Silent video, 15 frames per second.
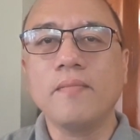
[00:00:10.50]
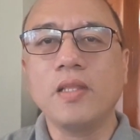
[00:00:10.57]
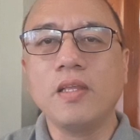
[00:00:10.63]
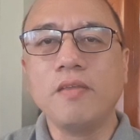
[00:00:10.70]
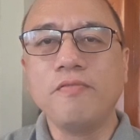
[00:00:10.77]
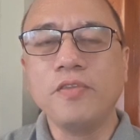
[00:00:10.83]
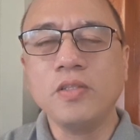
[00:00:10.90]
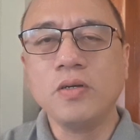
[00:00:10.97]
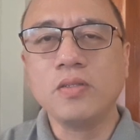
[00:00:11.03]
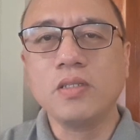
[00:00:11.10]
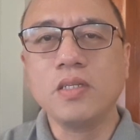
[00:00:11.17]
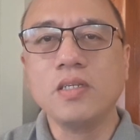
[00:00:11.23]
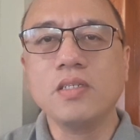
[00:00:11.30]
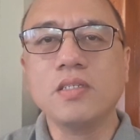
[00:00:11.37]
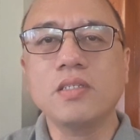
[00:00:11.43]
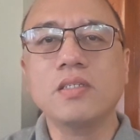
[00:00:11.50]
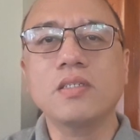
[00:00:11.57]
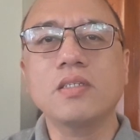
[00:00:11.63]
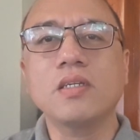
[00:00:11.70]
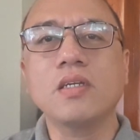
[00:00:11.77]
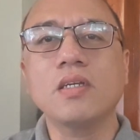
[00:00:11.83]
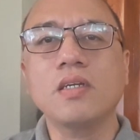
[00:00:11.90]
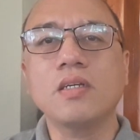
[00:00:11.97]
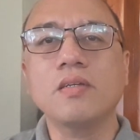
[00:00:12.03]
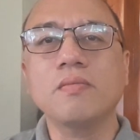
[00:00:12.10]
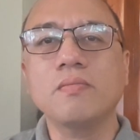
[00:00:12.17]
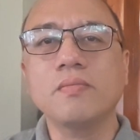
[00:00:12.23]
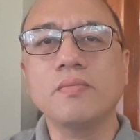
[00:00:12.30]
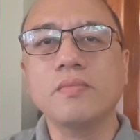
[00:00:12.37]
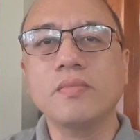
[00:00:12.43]
If you notice,
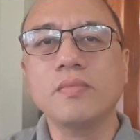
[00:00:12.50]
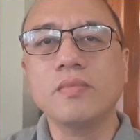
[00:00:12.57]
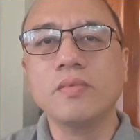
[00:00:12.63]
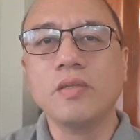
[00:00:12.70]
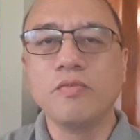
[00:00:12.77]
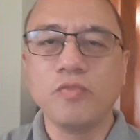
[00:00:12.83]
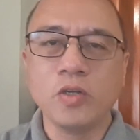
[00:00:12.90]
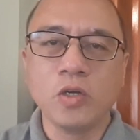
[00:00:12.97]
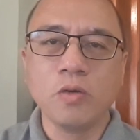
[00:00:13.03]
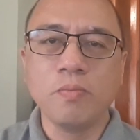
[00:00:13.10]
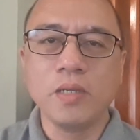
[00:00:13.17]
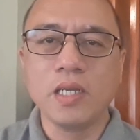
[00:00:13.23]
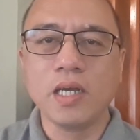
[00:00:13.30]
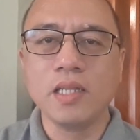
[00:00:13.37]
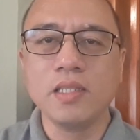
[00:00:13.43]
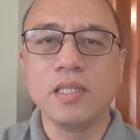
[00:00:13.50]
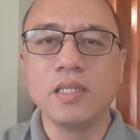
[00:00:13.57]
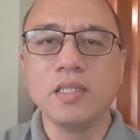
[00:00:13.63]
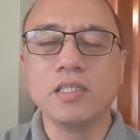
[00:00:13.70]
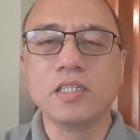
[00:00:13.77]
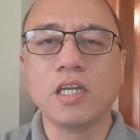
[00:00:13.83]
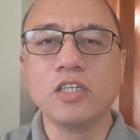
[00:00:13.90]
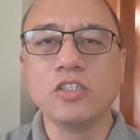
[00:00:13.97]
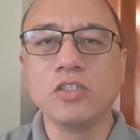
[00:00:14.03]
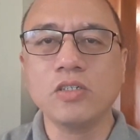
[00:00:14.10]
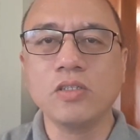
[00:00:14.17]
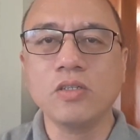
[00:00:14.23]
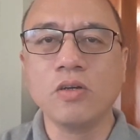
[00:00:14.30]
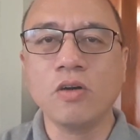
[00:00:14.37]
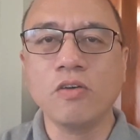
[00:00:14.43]
if we go beyond the
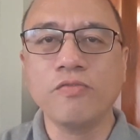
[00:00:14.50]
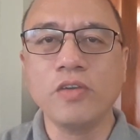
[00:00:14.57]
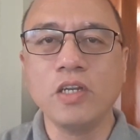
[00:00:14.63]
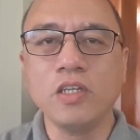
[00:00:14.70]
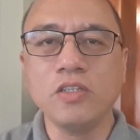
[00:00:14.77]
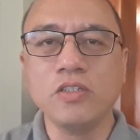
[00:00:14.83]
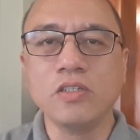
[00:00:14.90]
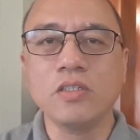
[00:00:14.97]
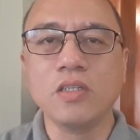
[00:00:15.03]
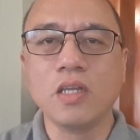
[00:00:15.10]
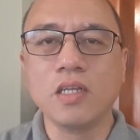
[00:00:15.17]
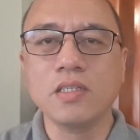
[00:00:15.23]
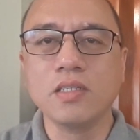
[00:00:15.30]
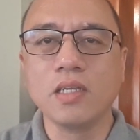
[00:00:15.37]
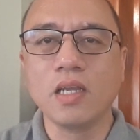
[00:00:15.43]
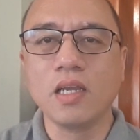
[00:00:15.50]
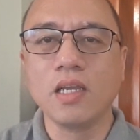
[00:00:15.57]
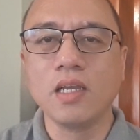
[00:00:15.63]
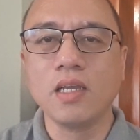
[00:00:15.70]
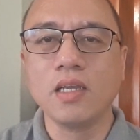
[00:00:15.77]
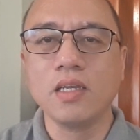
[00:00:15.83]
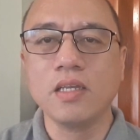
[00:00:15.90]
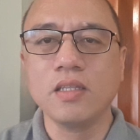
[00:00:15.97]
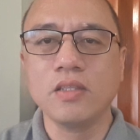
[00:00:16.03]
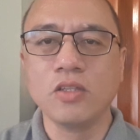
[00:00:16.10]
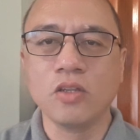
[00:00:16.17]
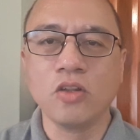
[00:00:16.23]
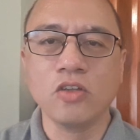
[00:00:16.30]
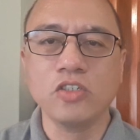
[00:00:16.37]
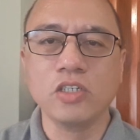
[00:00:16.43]
discussion of religion as a
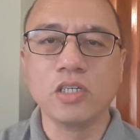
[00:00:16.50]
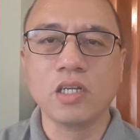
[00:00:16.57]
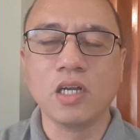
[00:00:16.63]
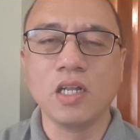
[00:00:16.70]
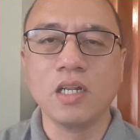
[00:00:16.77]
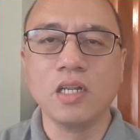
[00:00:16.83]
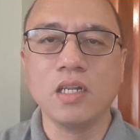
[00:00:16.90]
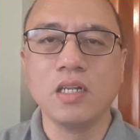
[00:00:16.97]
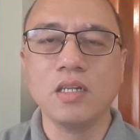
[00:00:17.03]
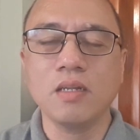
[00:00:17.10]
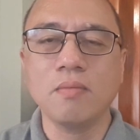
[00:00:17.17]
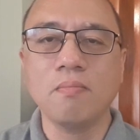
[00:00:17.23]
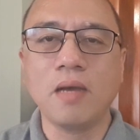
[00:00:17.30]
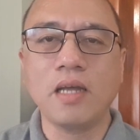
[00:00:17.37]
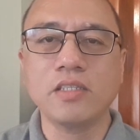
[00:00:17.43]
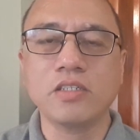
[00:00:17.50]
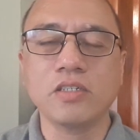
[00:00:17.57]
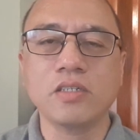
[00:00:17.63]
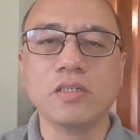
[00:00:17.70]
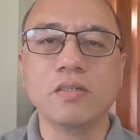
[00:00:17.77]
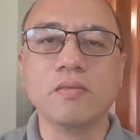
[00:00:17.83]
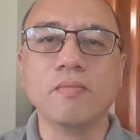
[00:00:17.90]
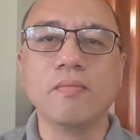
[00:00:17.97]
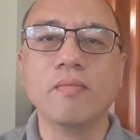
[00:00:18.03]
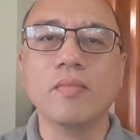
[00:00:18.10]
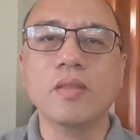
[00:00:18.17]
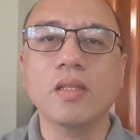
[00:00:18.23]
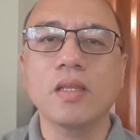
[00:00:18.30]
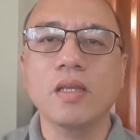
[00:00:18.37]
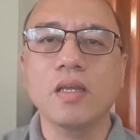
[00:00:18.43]
theological matter,
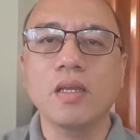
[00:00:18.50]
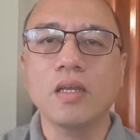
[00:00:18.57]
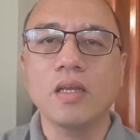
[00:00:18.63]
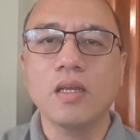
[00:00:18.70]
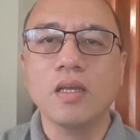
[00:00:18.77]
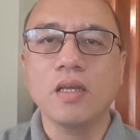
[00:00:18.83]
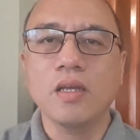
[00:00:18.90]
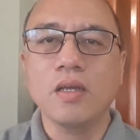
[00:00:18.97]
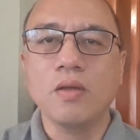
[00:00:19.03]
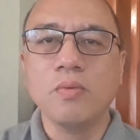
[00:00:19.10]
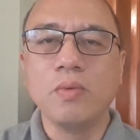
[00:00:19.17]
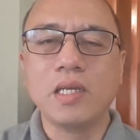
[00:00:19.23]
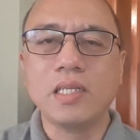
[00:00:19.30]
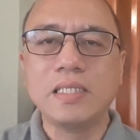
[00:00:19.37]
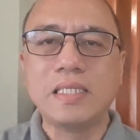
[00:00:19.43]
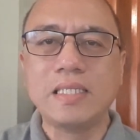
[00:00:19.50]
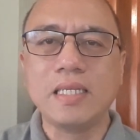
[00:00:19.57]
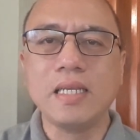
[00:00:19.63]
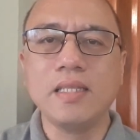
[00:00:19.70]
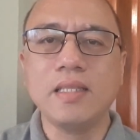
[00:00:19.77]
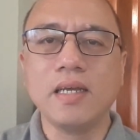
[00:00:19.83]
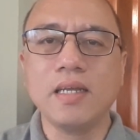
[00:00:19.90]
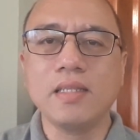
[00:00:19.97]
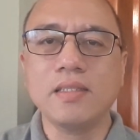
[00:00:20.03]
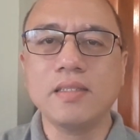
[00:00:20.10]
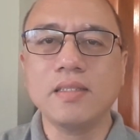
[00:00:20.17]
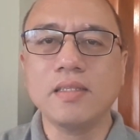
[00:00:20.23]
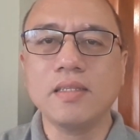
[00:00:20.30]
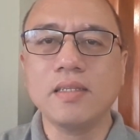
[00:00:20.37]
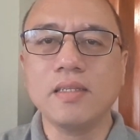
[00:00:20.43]
we can see that
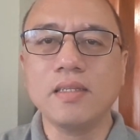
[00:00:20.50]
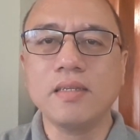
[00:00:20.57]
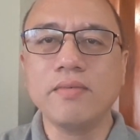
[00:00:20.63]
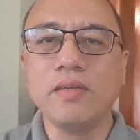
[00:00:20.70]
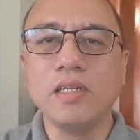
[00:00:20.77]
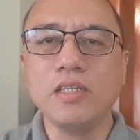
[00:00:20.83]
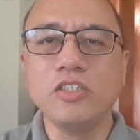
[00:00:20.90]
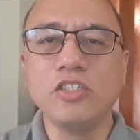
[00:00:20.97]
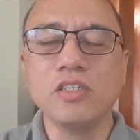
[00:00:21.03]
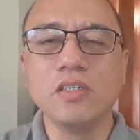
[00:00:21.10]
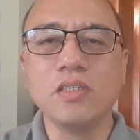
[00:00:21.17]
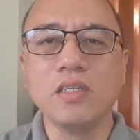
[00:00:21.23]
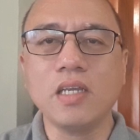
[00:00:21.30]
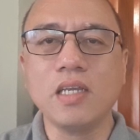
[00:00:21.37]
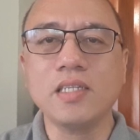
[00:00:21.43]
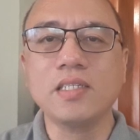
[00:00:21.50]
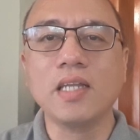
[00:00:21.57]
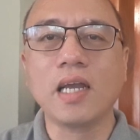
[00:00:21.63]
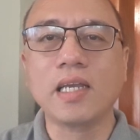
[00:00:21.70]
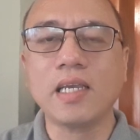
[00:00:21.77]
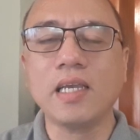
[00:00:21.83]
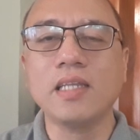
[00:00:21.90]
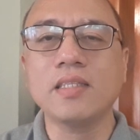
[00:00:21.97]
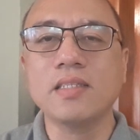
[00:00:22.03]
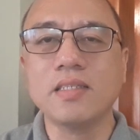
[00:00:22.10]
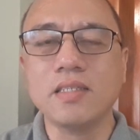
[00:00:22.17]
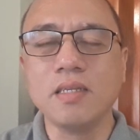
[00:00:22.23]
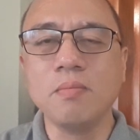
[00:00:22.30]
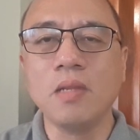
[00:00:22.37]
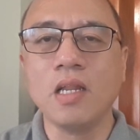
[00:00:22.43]
religion is akin,
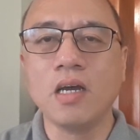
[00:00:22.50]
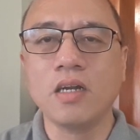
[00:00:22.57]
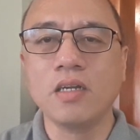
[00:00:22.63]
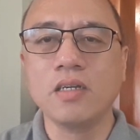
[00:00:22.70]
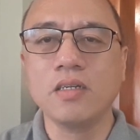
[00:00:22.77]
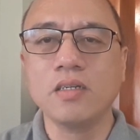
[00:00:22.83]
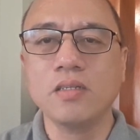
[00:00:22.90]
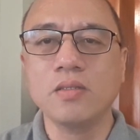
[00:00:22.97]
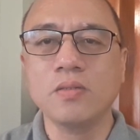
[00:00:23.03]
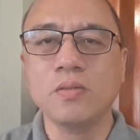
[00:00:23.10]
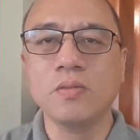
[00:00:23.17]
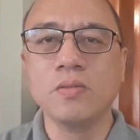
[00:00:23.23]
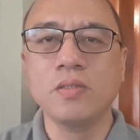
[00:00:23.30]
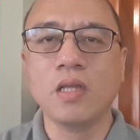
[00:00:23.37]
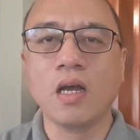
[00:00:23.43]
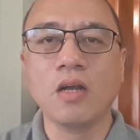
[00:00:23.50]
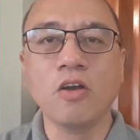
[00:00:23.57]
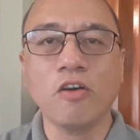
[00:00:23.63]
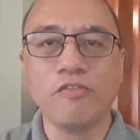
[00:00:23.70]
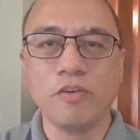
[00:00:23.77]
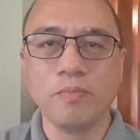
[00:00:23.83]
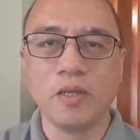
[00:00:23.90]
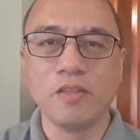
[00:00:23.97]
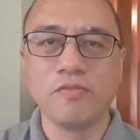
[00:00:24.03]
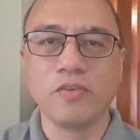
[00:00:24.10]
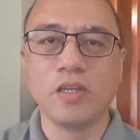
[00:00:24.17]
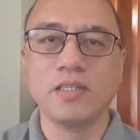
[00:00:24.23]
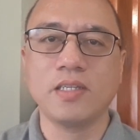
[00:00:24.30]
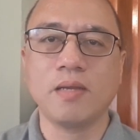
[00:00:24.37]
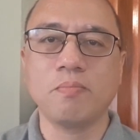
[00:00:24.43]
similar to the government,
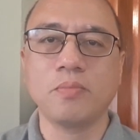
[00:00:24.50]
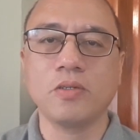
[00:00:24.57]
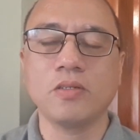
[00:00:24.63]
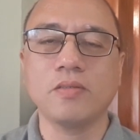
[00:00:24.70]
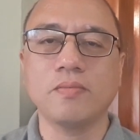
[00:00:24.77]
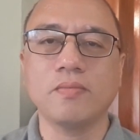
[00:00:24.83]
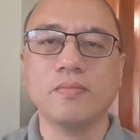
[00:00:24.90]
for example.